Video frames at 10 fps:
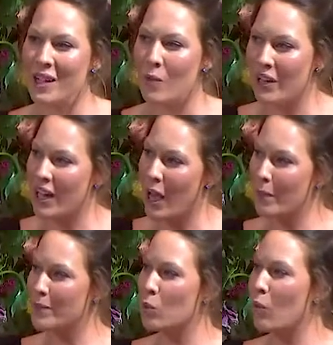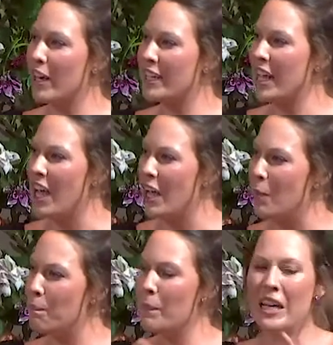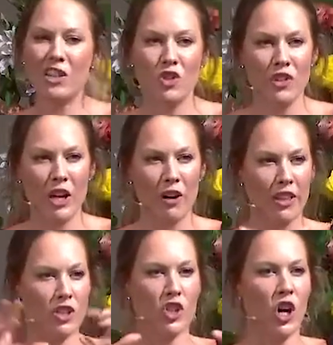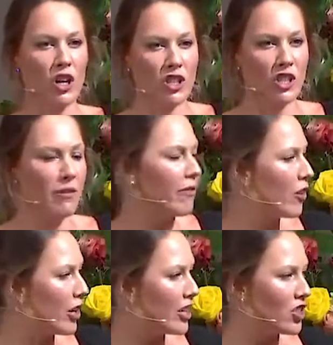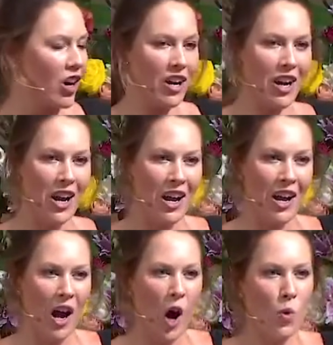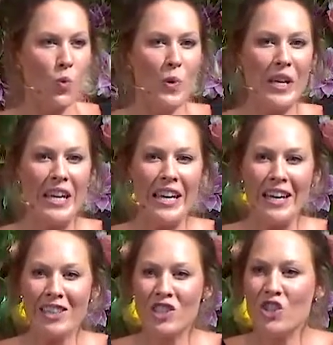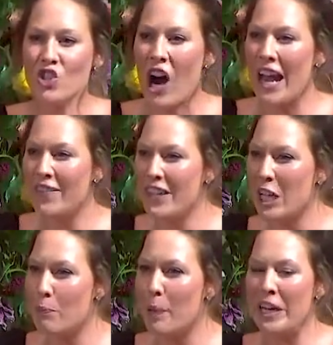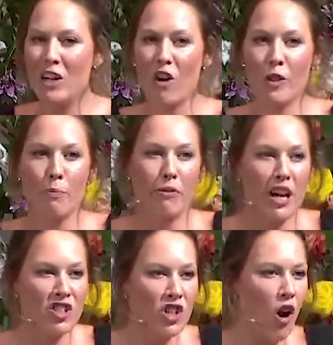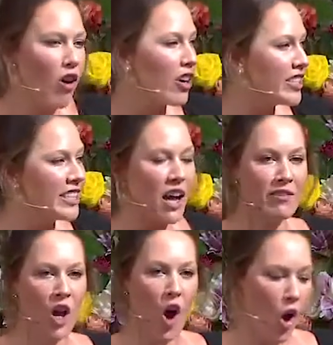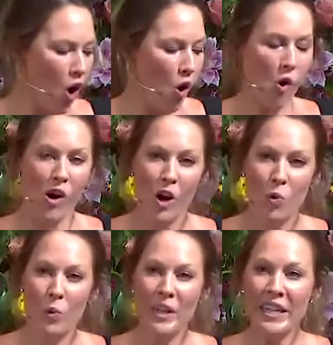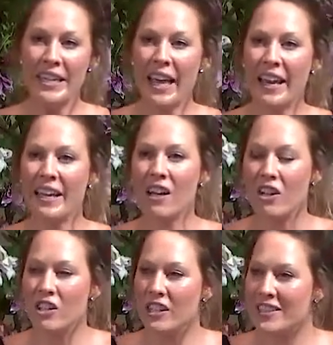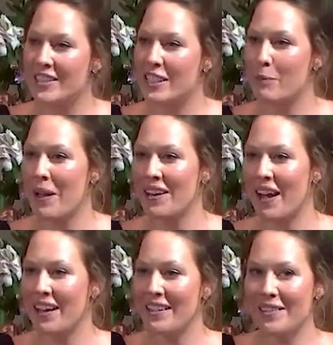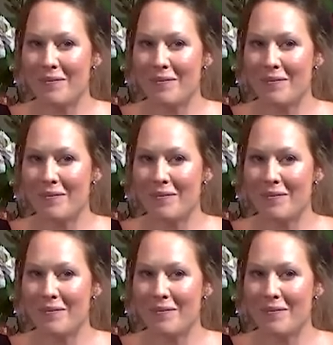when it comes to wanting ministry or the church to flourish? Are, are we striving and putting all the pressure on ourselves, or are we getting a good sleep at night?